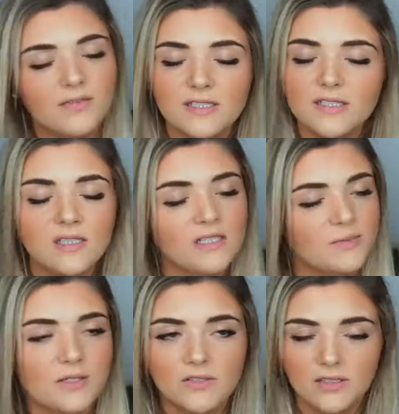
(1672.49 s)
physically,
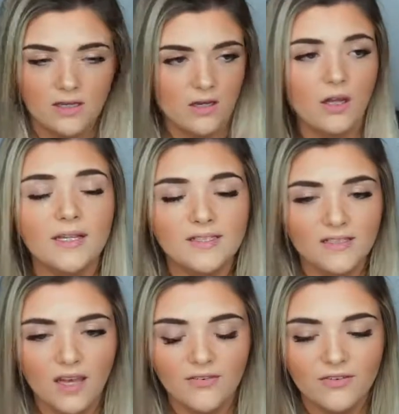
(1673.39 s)
spiritually, like all that
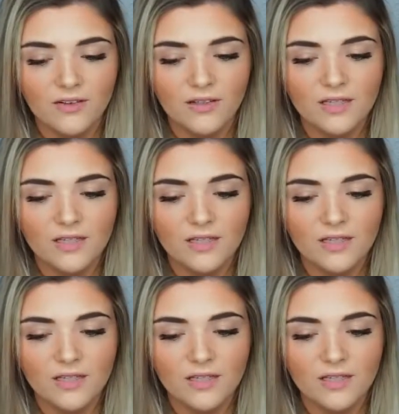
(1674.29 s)
stuff